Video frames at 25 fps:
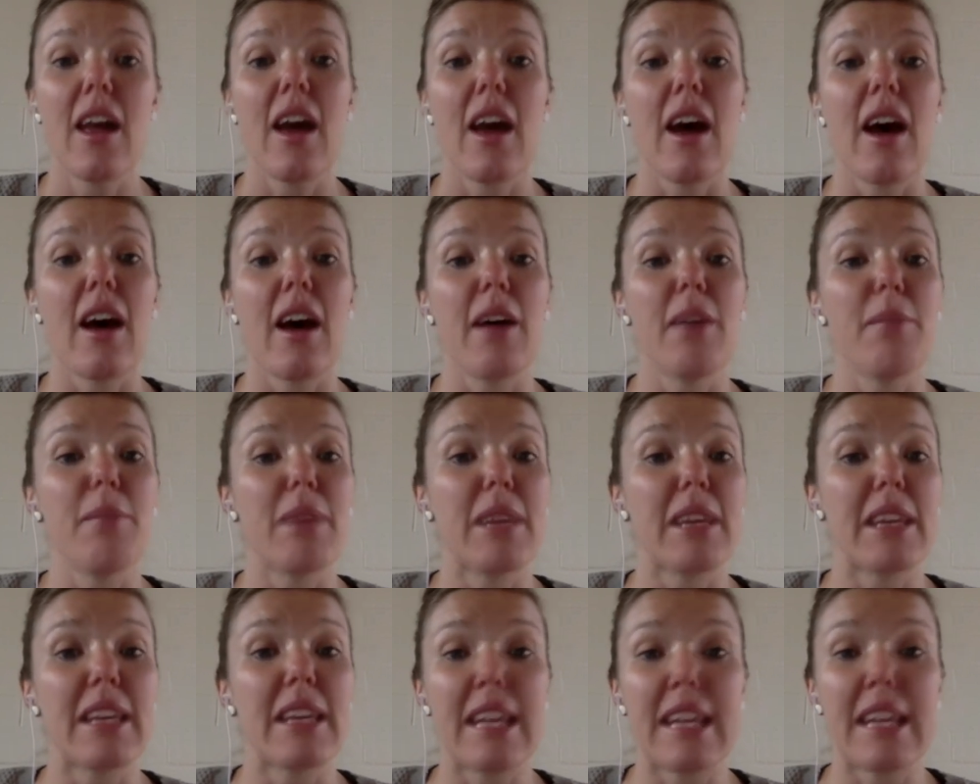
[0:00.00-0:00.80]

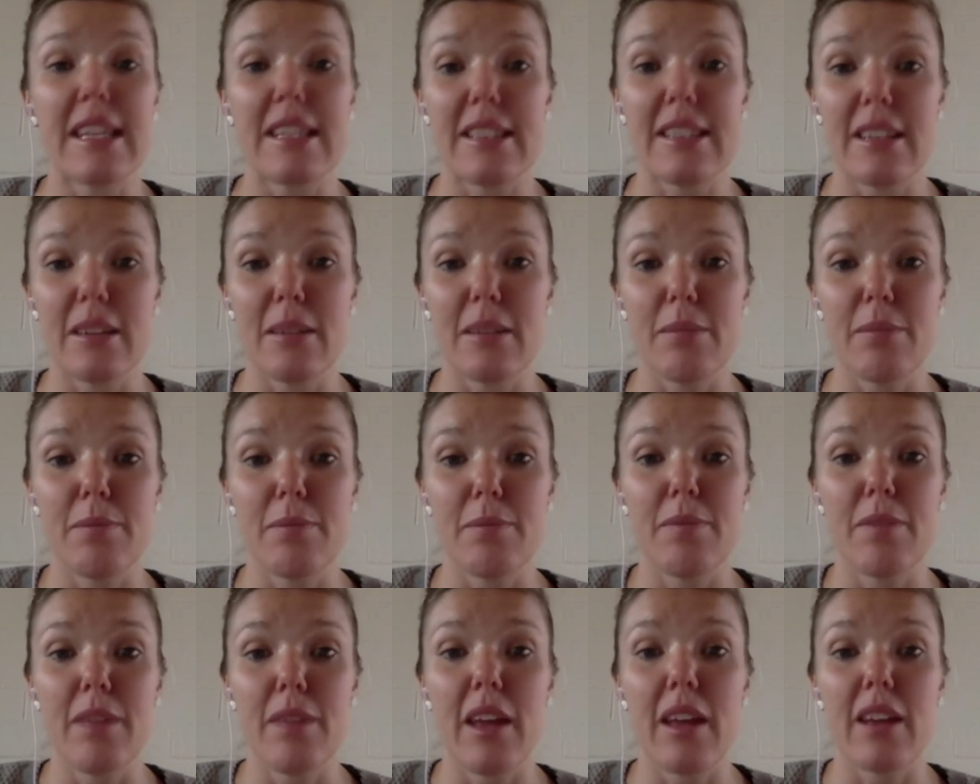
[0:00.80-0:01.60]

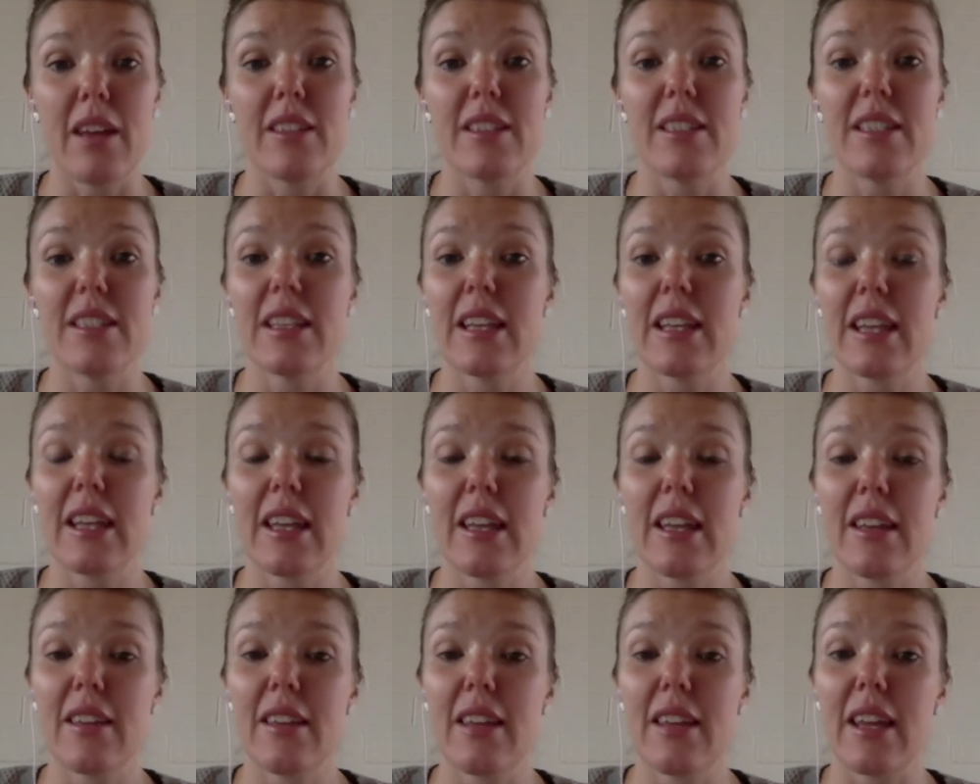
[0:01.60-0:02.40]
magnesium and
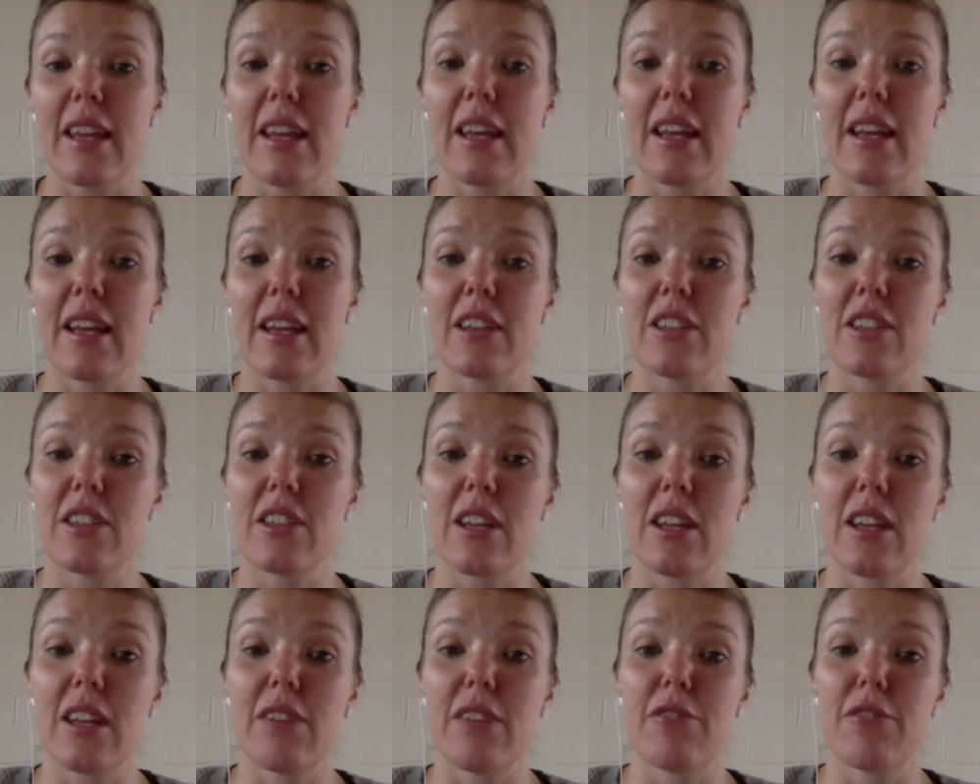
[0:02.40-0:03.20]
silica. They can
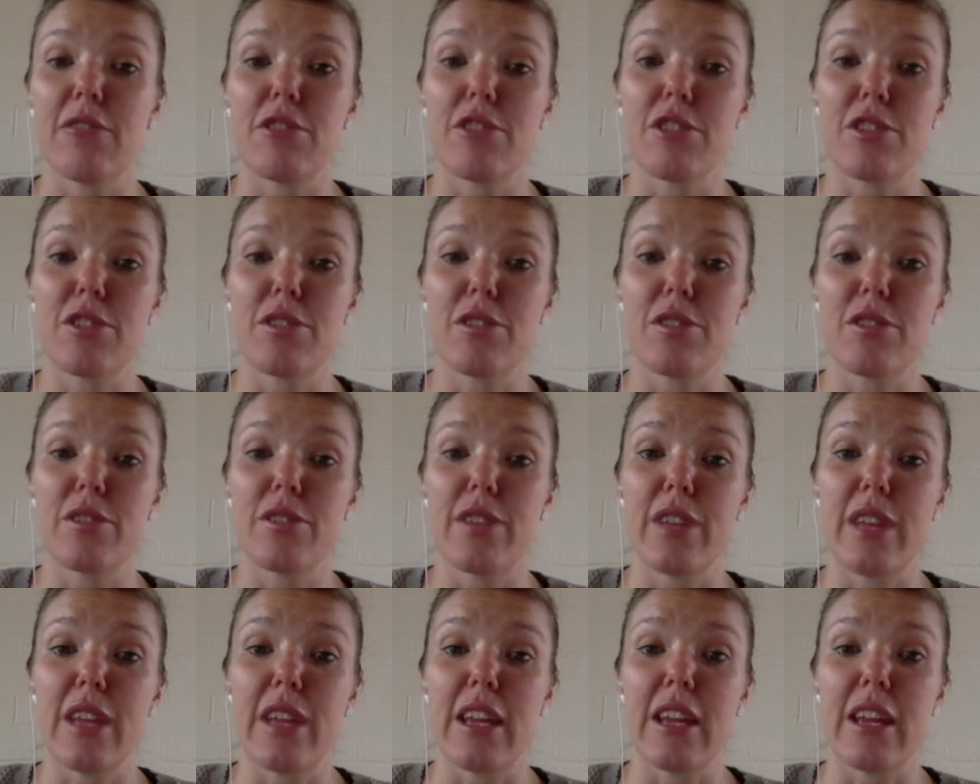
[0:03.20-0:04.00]
actually reduce
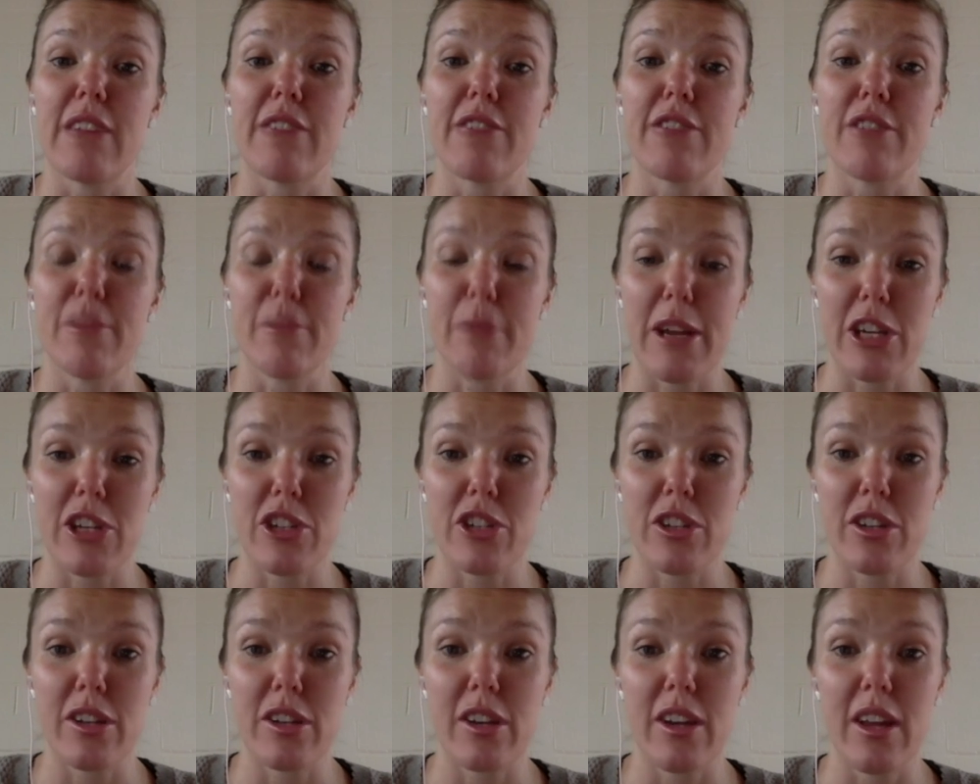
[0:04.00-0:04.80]
the
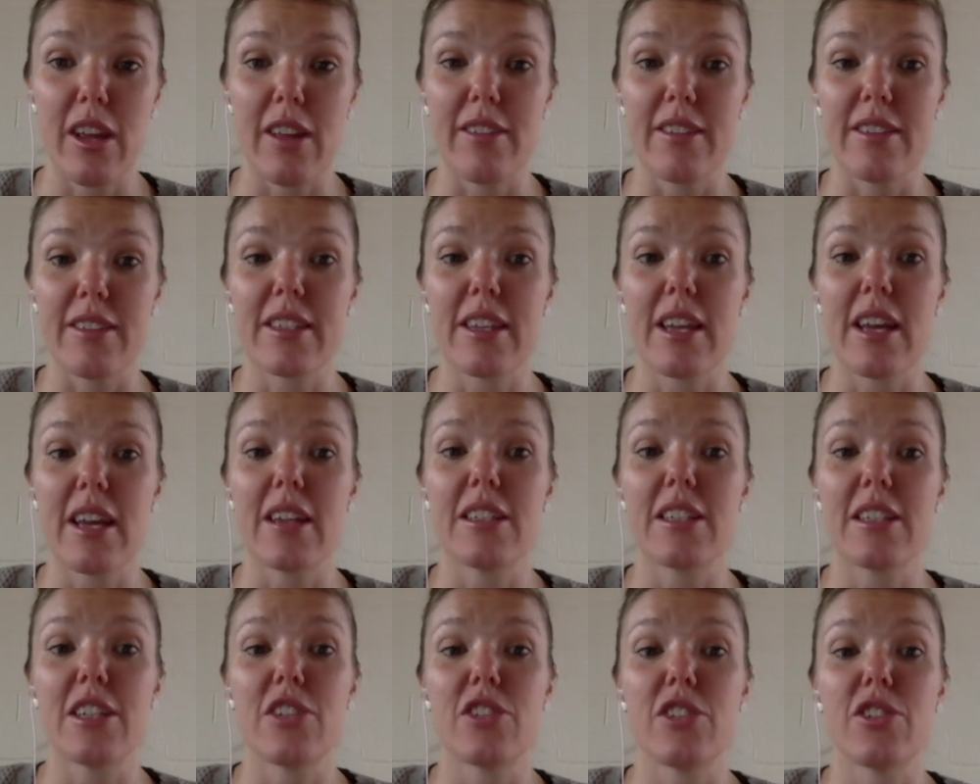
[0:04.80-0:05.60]
inflammation and the scar
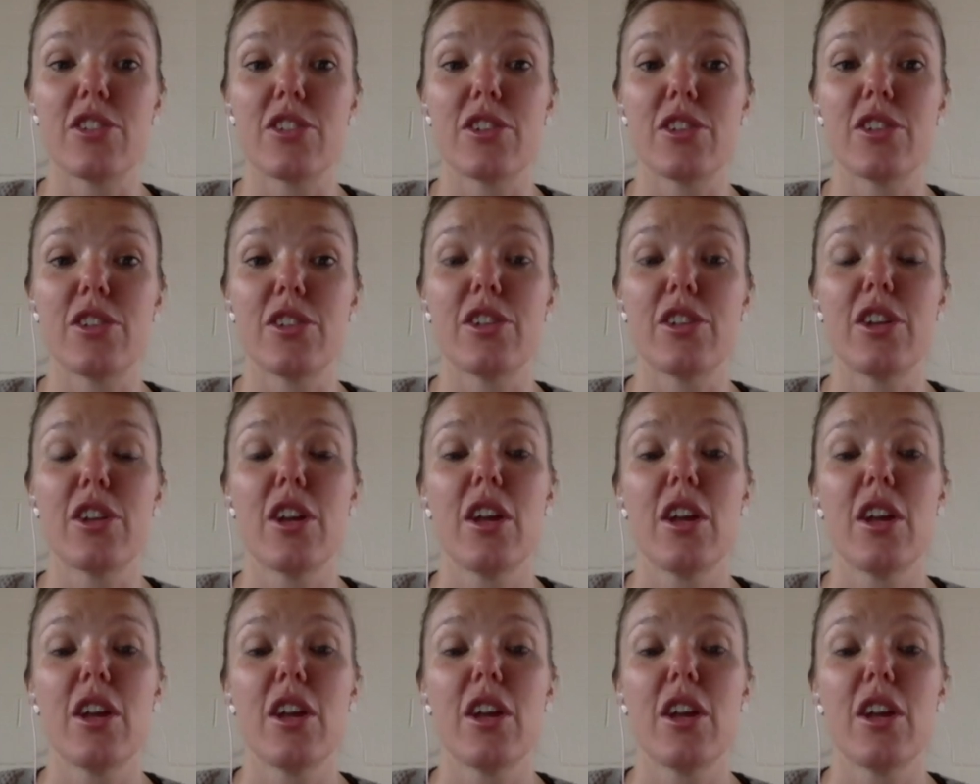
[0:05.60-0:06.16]
tissue.